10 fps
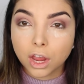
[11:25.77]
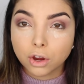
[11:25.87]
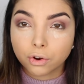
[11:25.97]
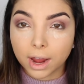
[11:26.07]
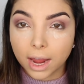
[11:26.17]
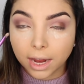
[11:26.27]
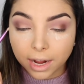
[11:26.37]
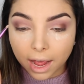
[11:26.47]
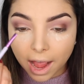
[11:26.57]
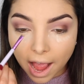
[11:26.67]
create
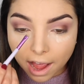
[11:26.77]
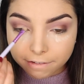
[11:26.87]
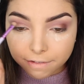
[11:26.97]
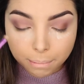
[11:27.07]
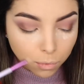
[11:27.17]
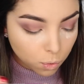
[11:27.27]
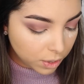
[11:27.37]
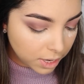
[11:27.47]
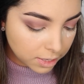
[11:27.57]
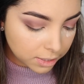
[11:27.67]
a half
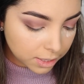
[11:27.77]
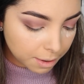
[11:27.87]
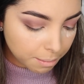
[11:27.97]
moon inside